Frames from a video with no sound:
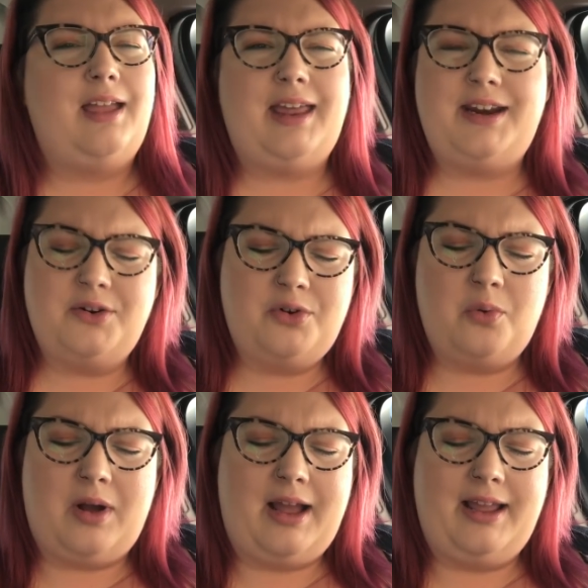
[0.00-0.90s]
And I don't know
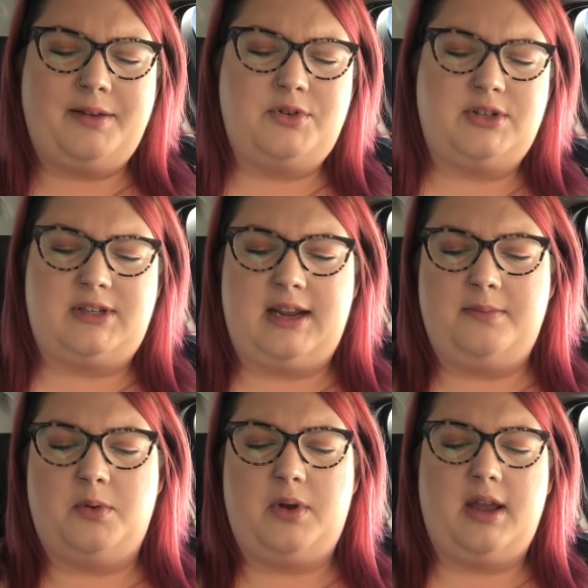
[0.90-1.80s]
why, I just
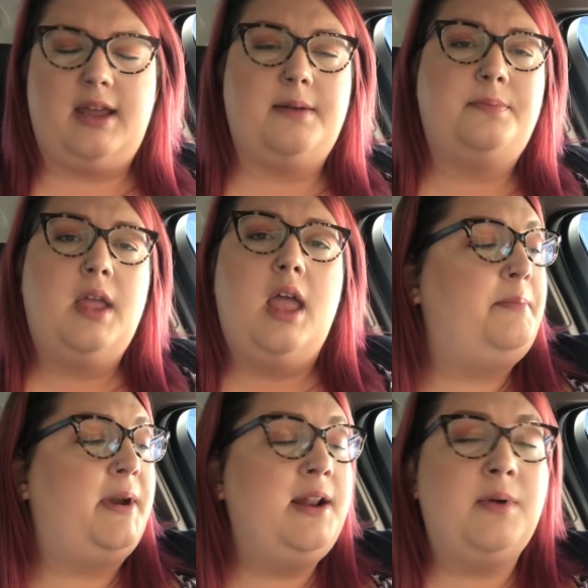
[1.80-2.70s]
am the way I am. Uh,
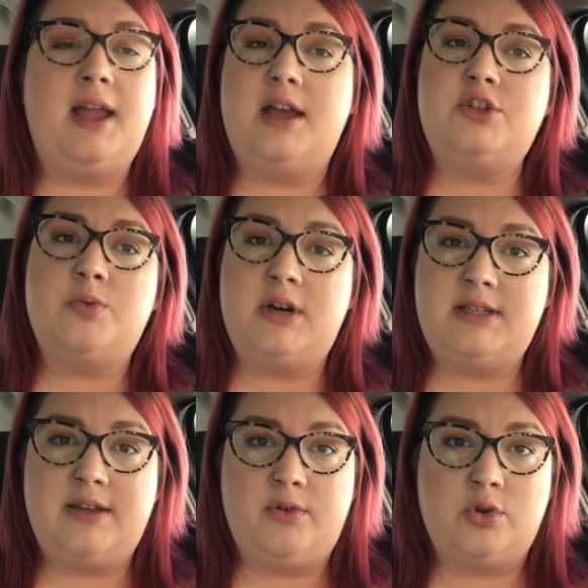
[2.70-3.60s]
but anyway, I just wanted
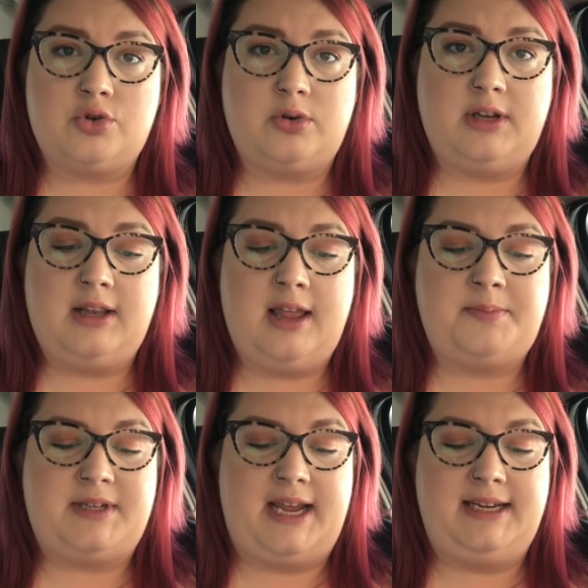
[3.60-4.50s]
to give you a short little
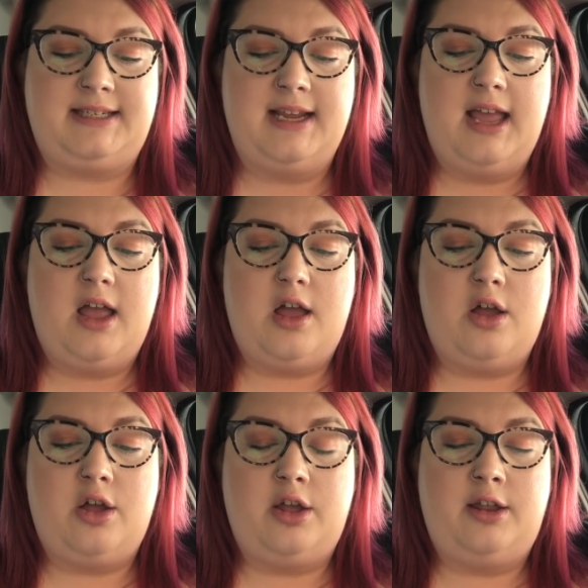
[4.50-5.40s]
update
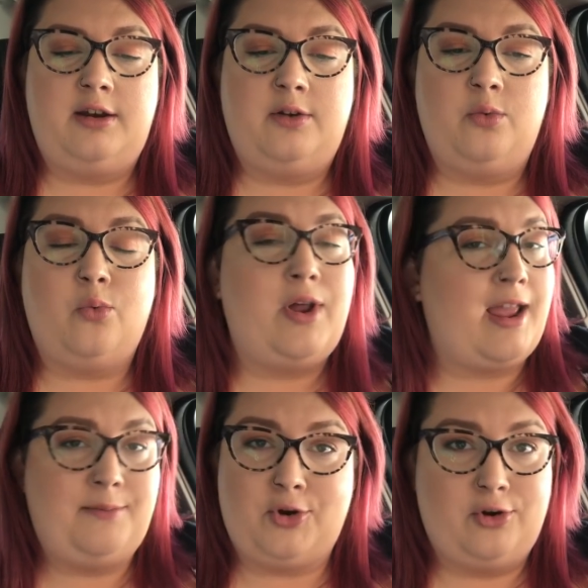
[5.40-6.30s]
on what
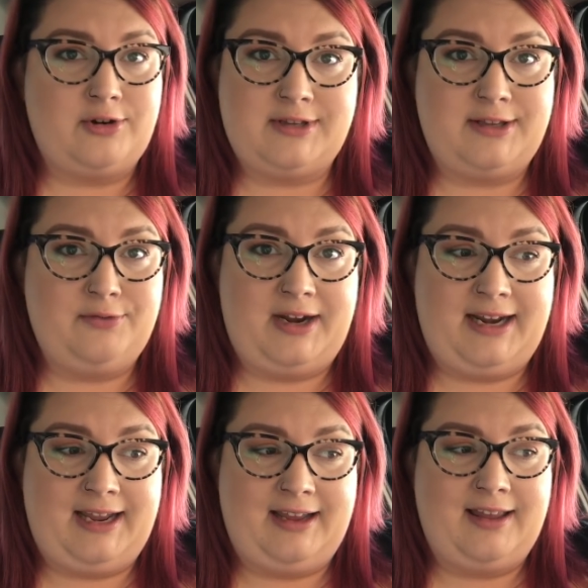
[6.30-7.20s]
I am currently
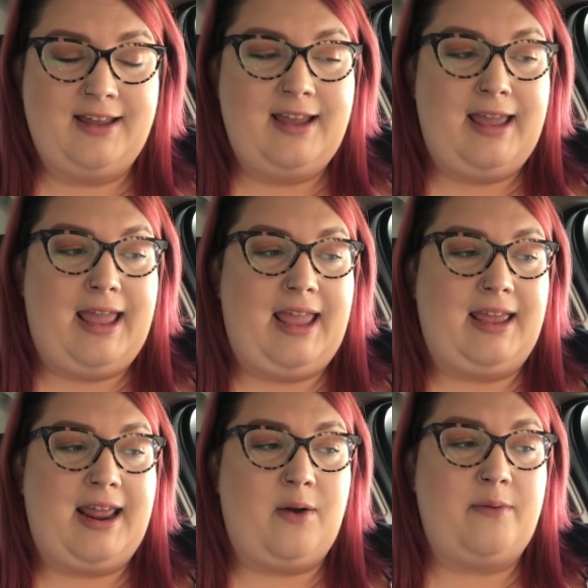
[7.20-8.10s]
reading
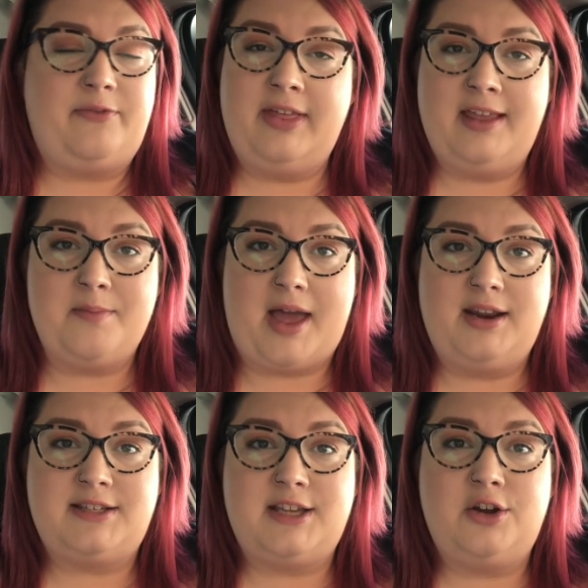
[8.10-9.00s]
and how I'm feeling about
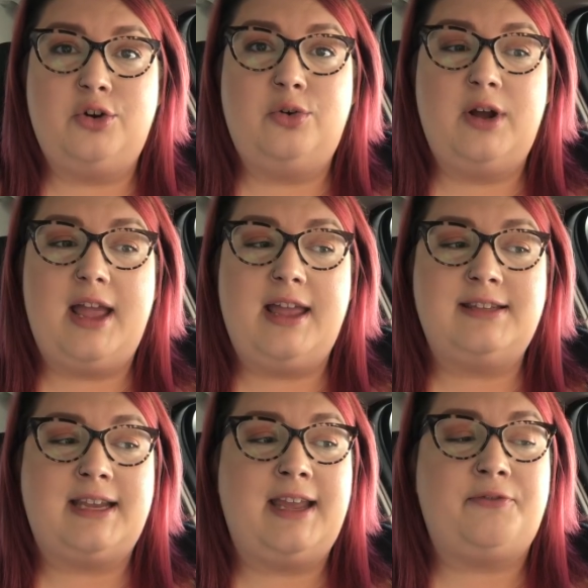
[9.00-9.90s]
it. So
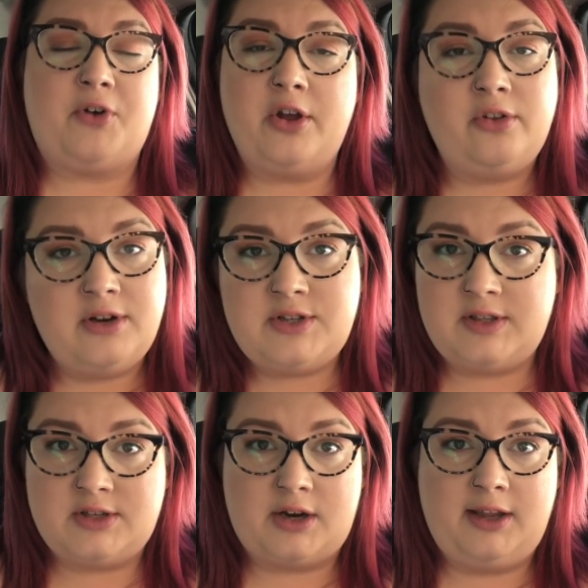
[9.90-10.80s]
as I get farther into
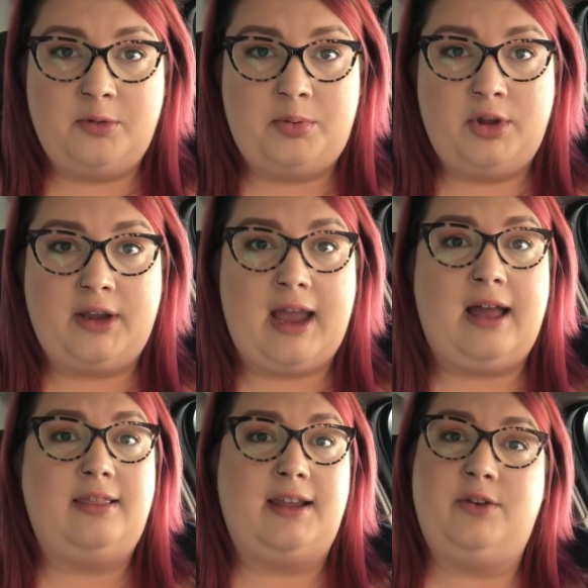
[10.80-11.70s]
this audiobook,
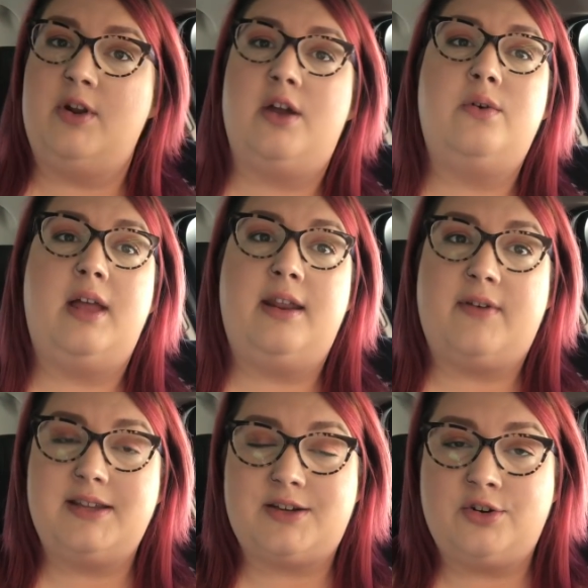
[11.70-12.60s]
I'll let you know. And
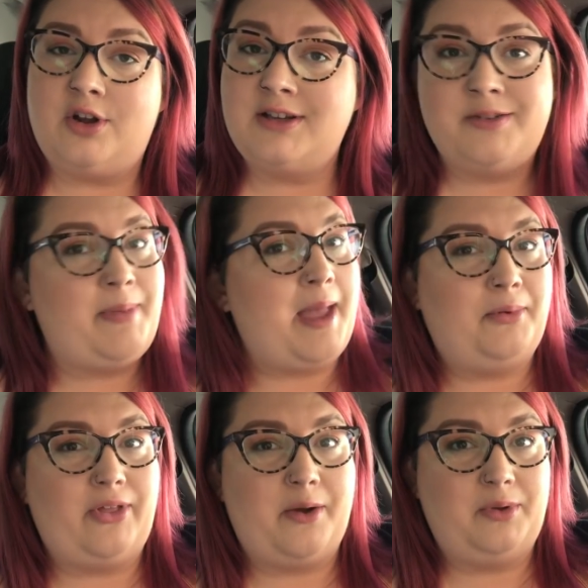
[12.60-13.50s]
if I start Dogs of
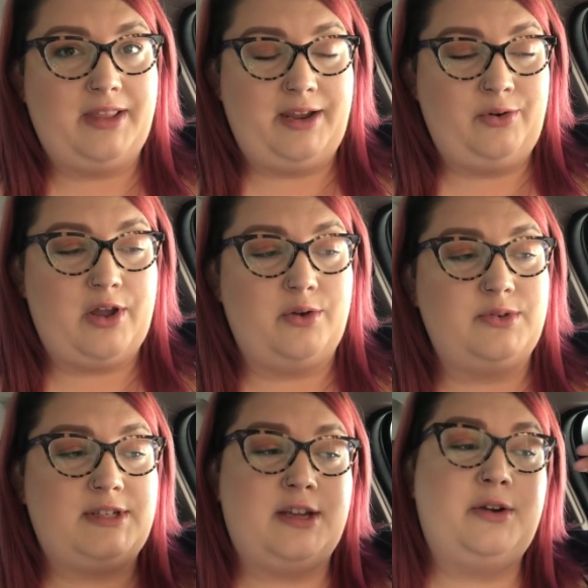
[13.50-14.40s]
Babel, I will let you know.
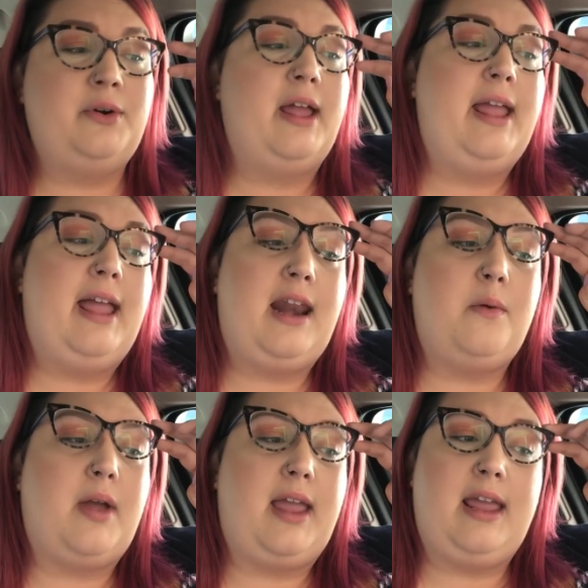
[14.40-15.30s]
So
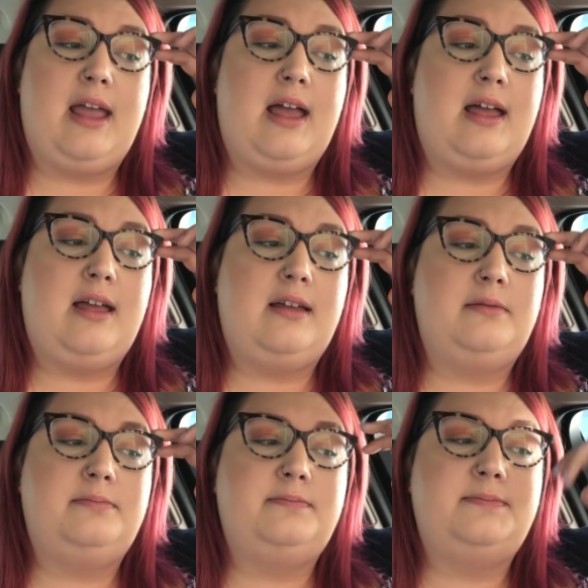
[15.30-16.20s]
anyway,
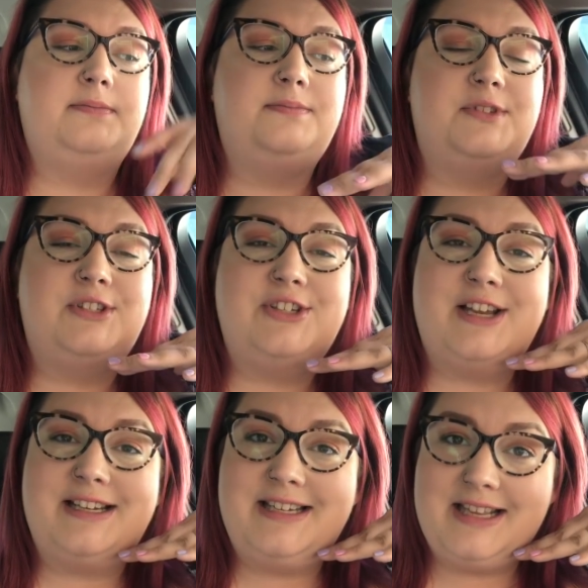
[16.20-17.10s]
um,
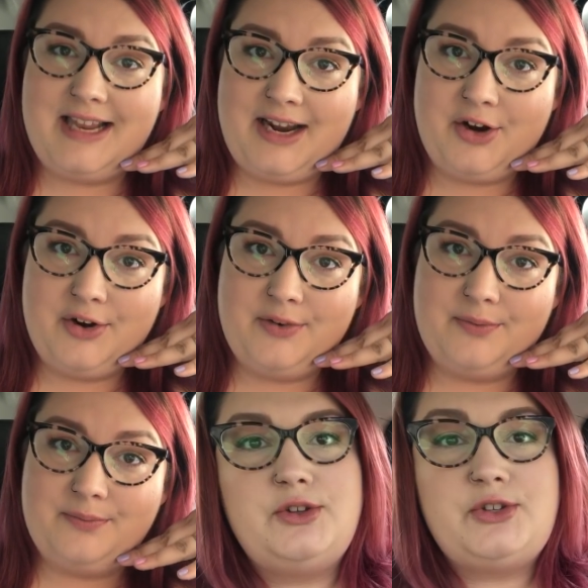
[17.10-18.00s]
talk to you later.
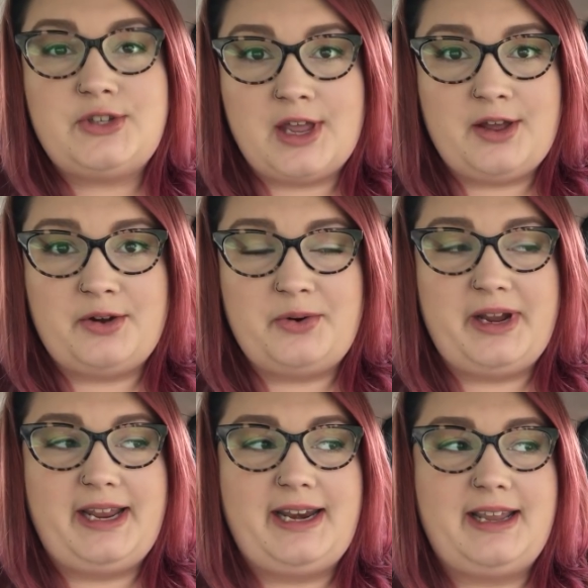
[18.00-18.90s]
So
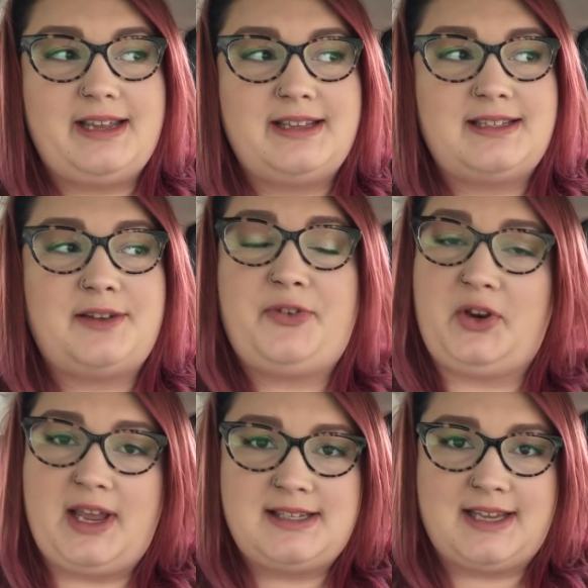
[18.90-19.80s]
it is a
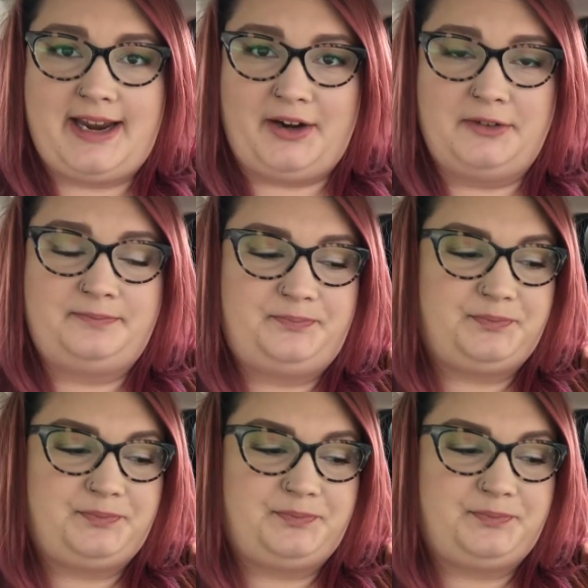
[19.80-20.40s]
few days later.